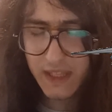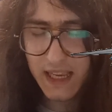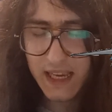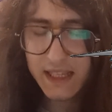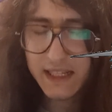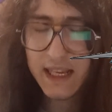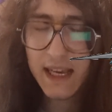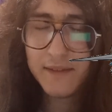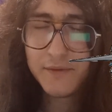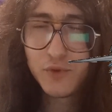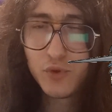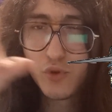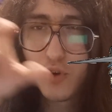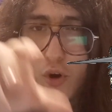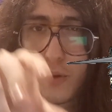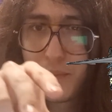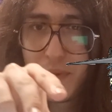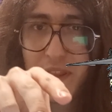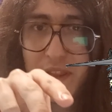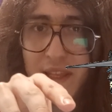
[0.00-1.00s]
I'd have to
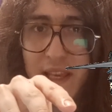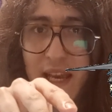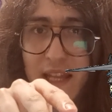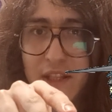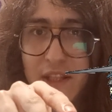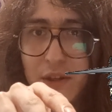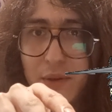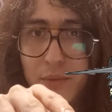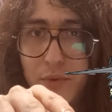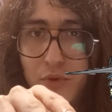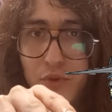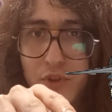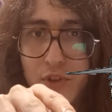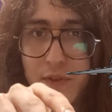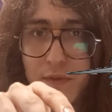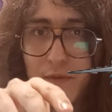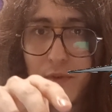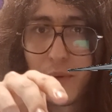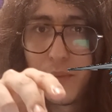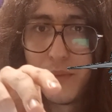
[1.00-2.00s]
copy the
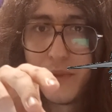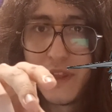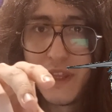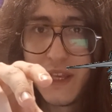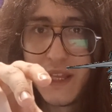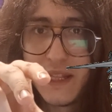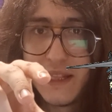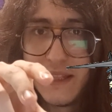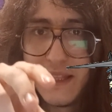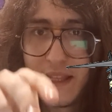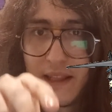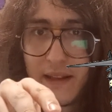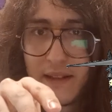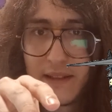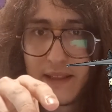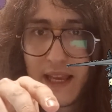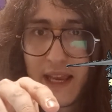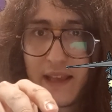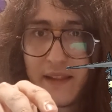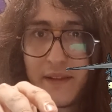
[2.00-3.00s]
attributes from the
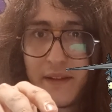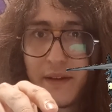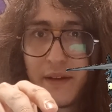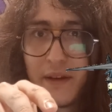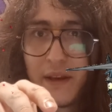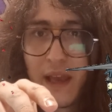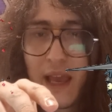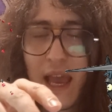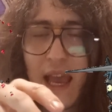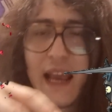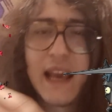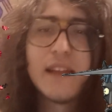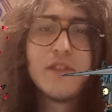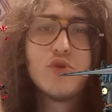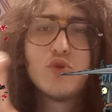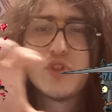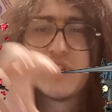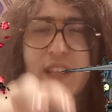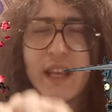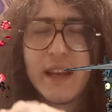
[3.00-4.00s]
dead. I
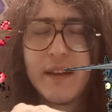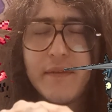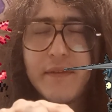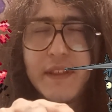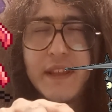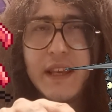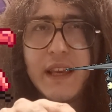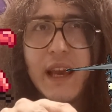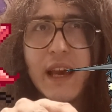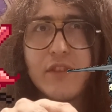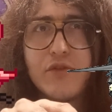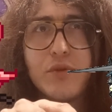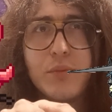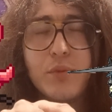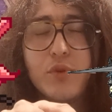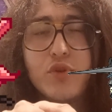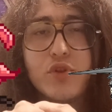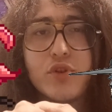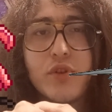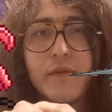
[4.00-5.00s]
had to save the
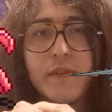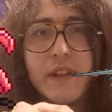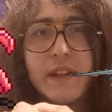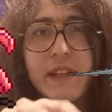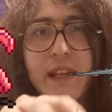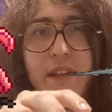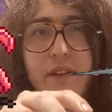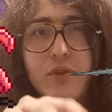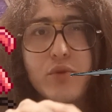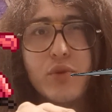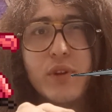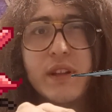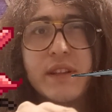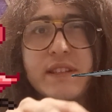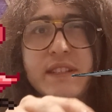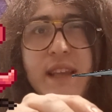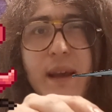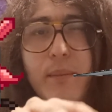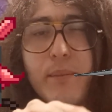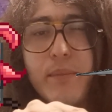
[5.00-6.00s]
attributes of the dead
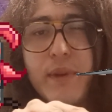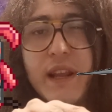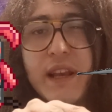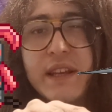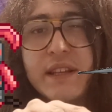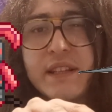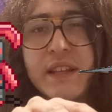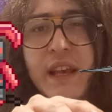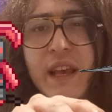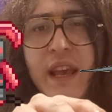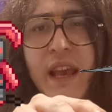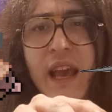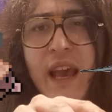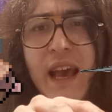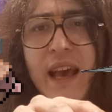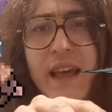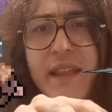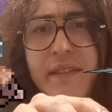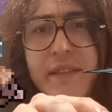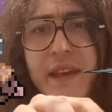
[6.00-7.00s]
unit someplace,
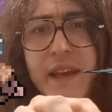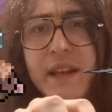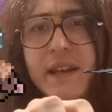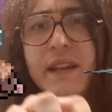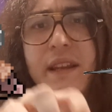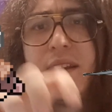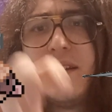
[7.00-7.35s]
and then